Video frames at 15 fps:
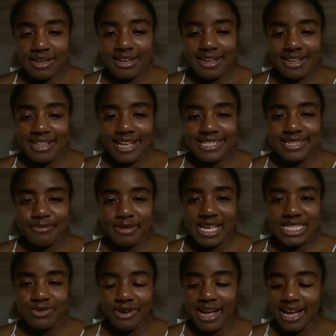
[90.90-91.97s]
That's the
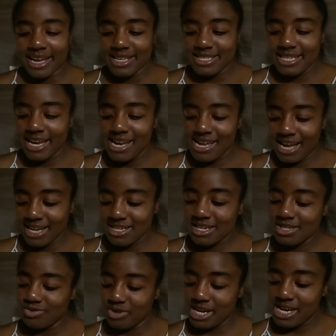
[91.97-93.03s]
best way I could say it. I
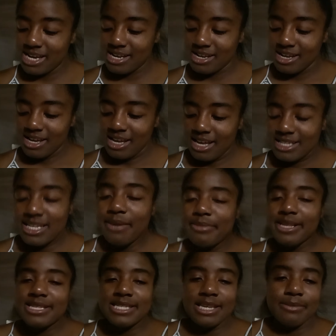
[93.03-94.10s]
just read
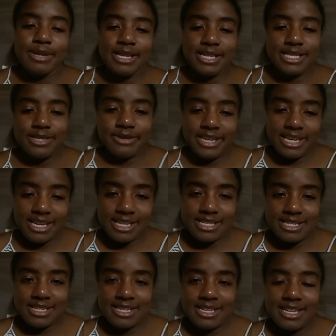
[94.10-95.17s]
something similar to it.
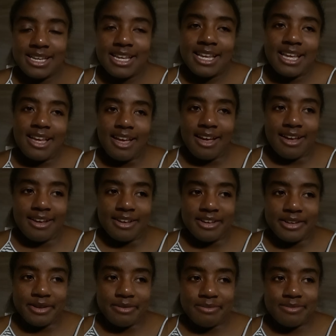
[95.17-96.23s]

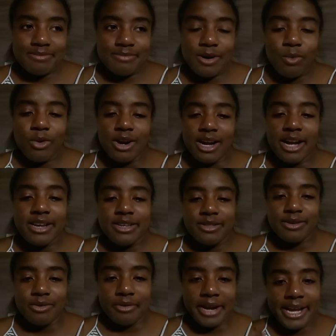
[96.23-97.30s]
Um, but we're under
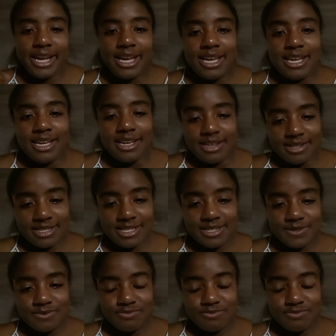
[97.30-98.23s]
the right heat.